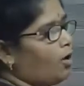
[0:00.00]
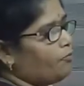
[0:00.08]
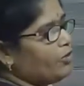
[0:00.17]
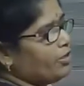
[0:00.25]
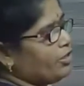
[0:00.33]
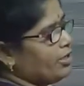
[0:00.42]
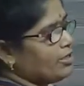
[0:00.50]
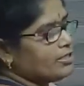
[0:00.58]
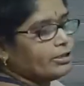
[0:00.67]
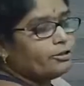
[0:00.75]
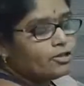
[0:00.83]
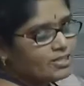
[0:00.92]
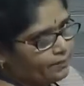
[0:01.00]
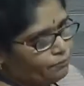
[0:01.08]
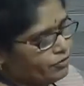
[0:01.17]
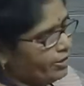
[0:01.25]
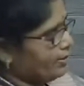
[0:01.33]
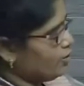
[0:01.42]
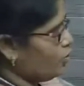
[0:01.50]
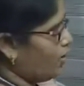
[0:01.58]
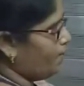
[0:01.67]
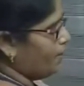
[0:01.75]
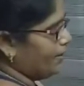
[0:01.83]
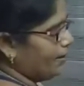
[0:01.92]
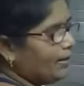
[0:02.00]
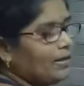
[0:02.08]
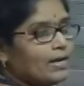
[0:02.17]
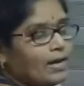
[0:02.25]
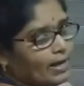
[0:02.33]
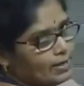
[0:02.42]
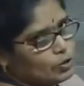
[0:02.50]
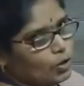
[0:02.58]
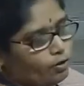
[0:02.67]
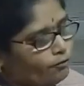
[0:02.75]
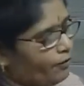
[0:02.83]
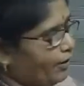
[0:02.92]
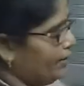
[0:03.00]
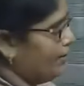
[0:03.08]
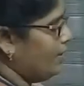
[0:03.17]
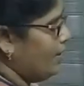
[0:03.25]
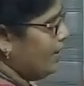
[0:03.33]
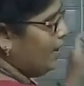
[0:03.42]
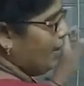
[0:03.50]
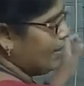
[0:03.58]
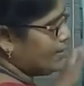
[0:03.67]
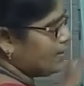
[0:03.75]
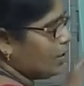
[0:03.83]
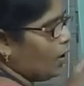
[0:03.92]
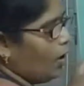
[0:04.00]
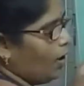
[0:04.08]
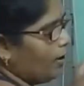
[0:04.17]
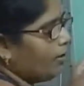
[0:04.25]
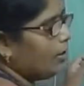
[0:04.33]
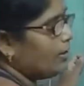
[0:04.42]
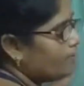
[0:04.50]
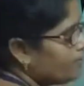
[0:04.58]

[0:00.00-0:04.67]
object changes into subject. So I am bringing a song, friend. A song